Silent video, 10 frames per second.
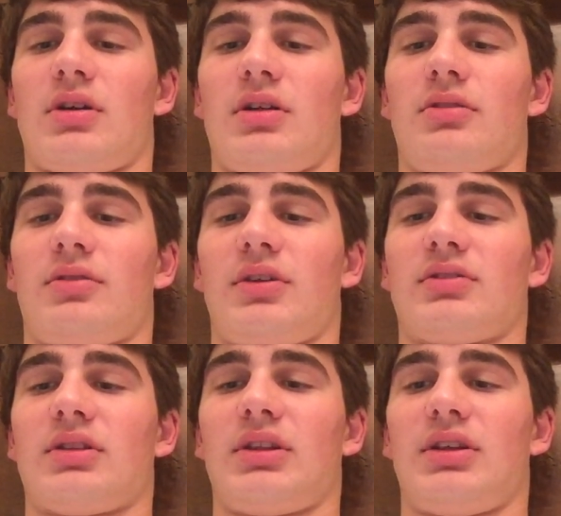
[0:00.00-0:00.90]
other things
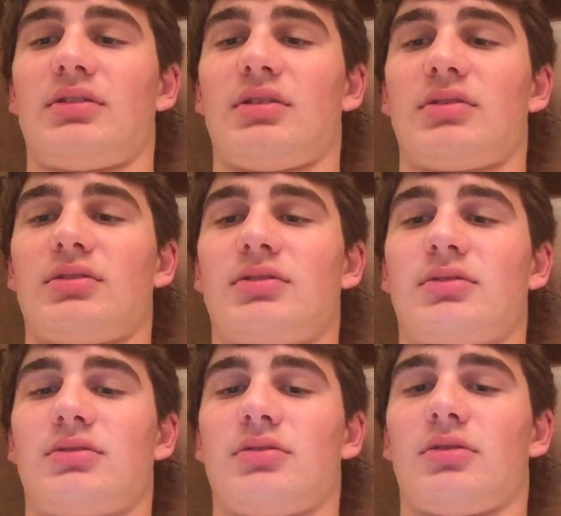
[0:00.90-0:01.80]
that lead to this
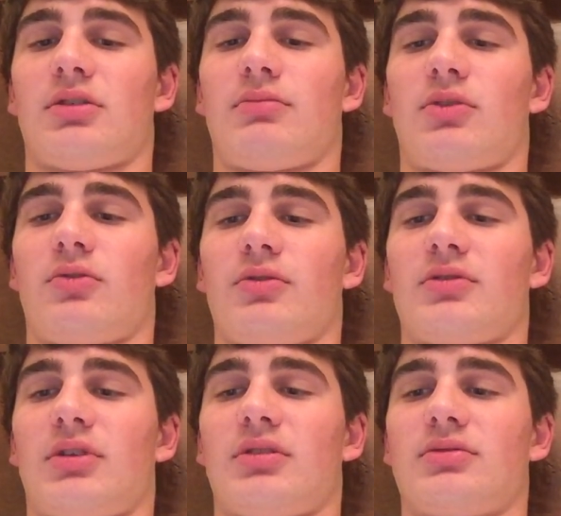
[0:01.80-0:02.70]

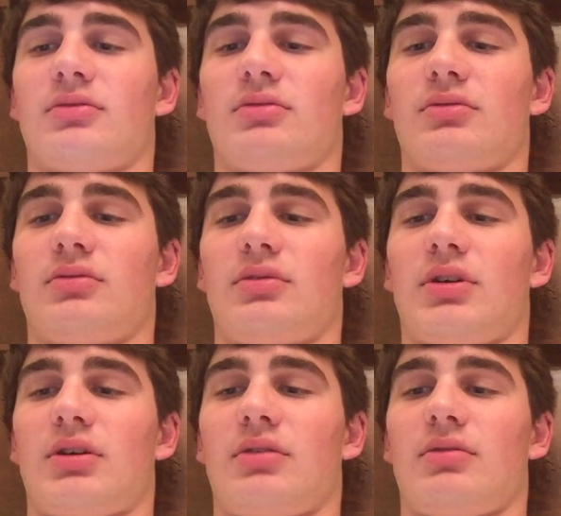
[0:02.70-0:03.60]
circumhorizontal
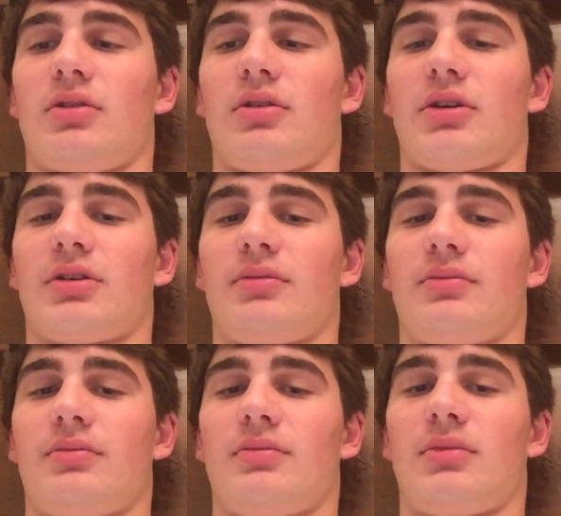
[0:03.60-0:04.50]
arc
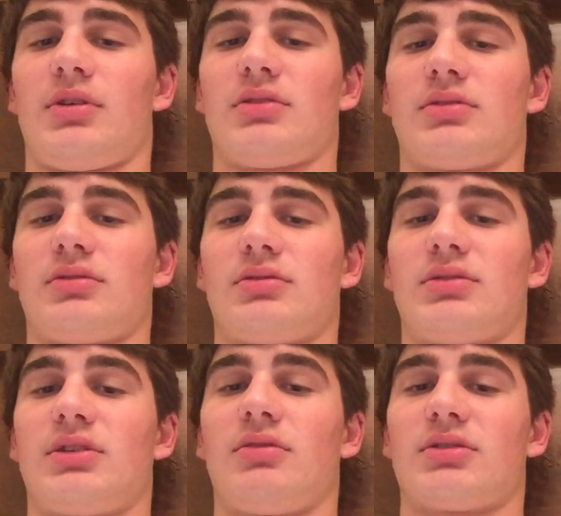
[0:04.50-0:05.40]
is
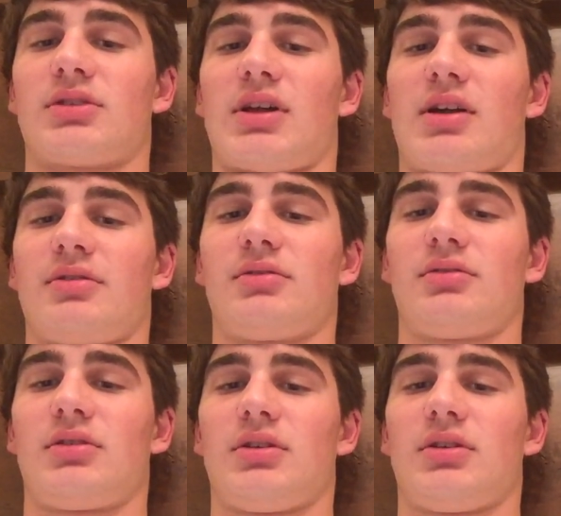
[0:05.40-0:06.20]
cirrus clouds.